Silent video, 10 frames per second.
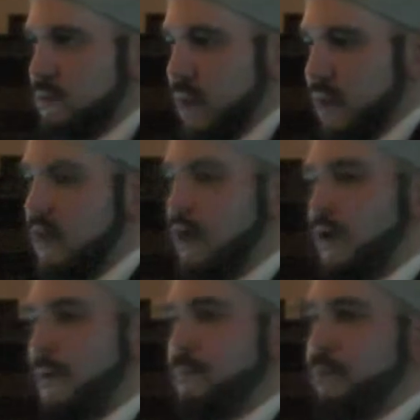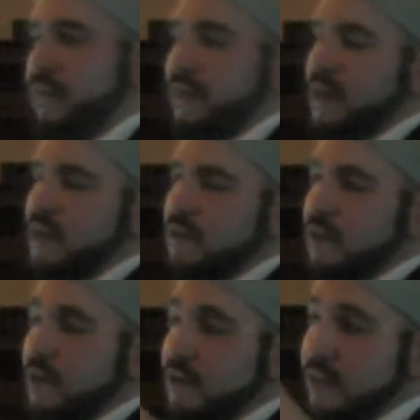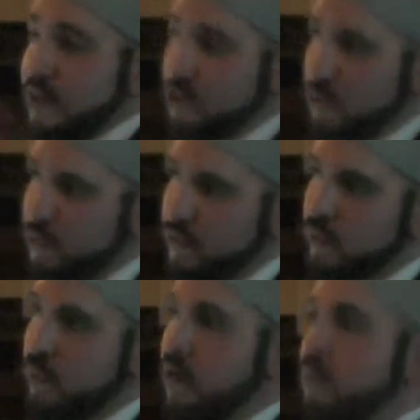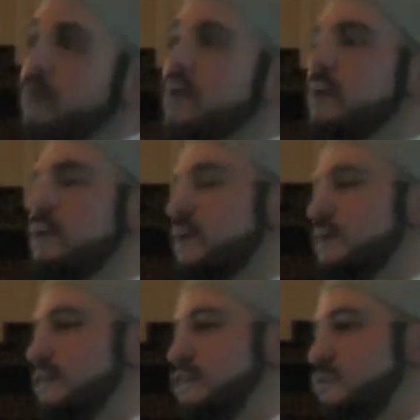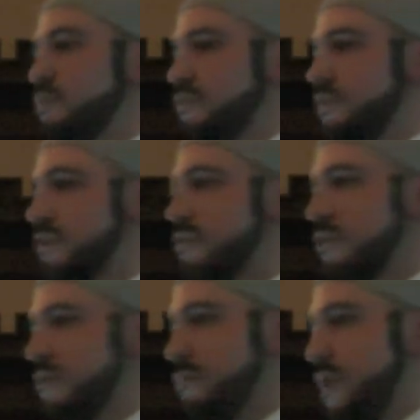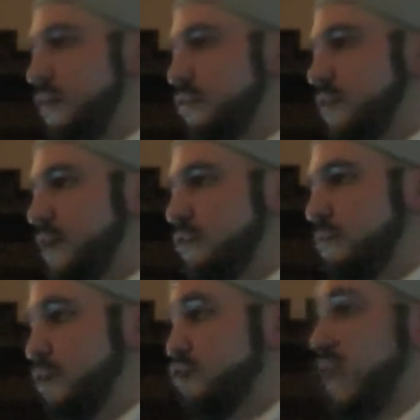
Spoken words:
men, but the essentials will be distributed by the state to make sure